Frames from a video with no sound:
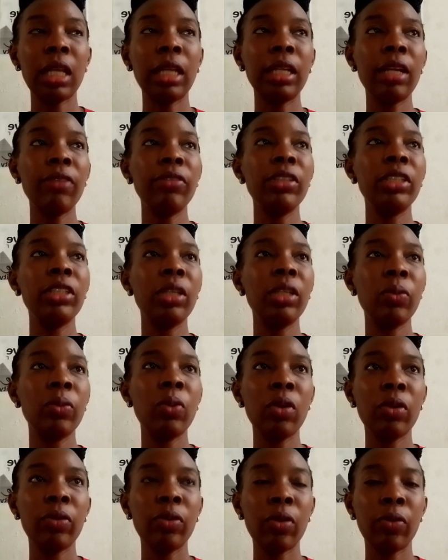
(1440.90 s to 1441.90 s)
everyday
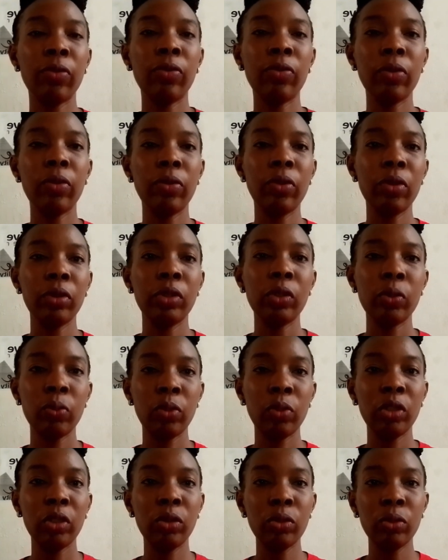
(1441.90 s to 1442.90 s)
work for us.
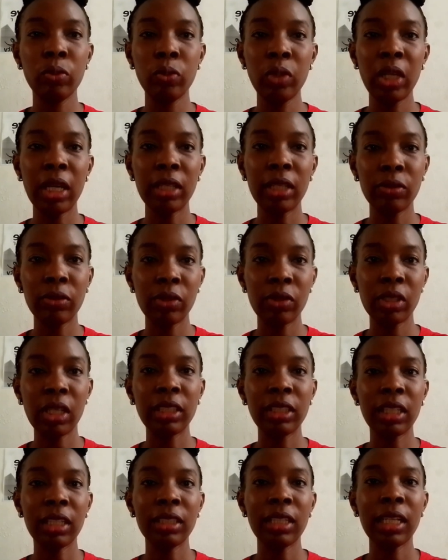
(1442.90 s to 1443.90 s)
We do as
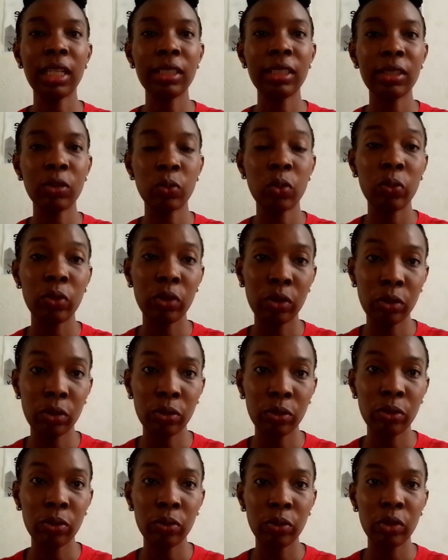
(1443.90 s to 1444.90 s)
researchers, that's what we do.
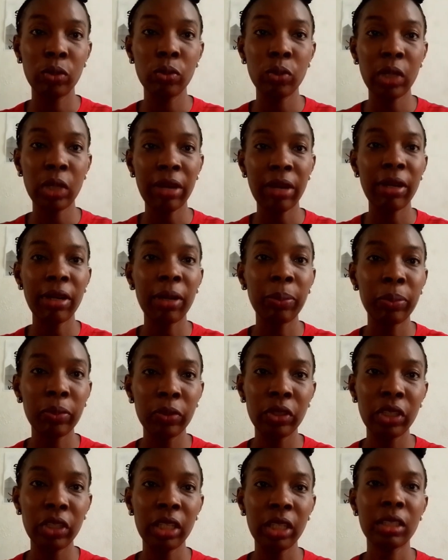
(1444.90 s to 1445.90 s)
We do career
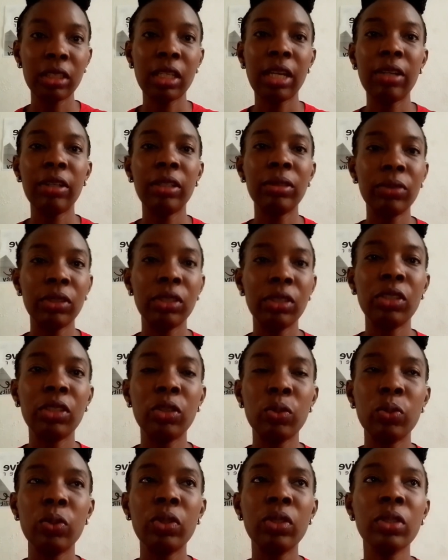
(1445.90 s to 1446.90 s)
projects, career
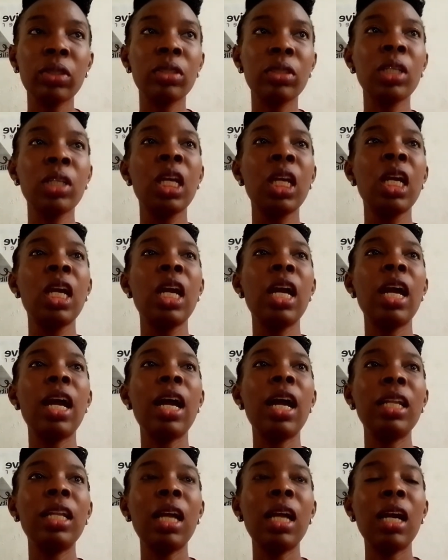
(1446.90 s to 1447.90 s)
research work.
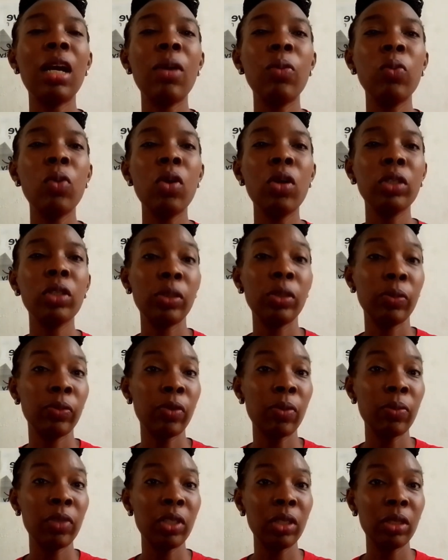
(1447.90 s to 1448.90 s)
And our work
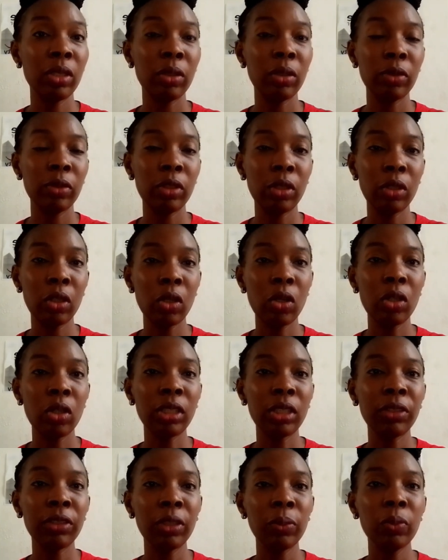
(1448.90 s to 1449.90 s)
from the course,
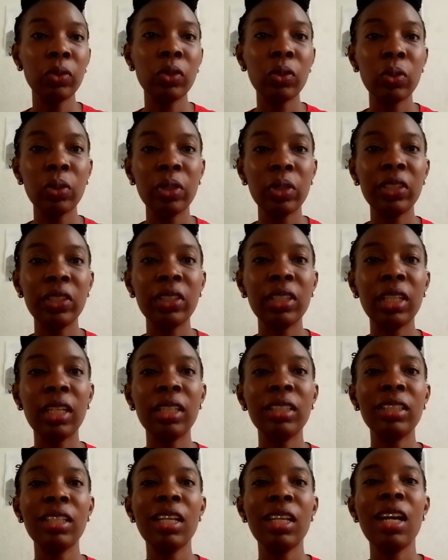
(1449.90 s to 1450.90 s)
I was able to learn
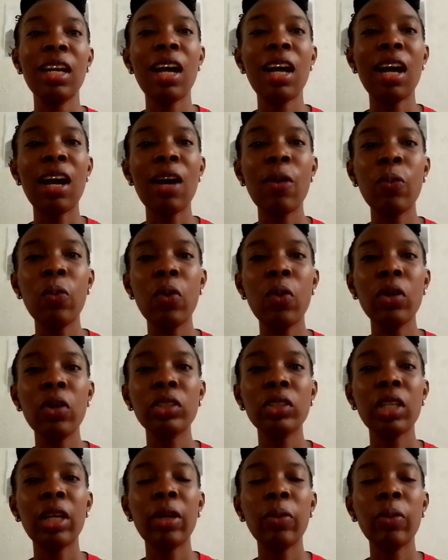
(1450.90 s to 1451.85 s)
that our work,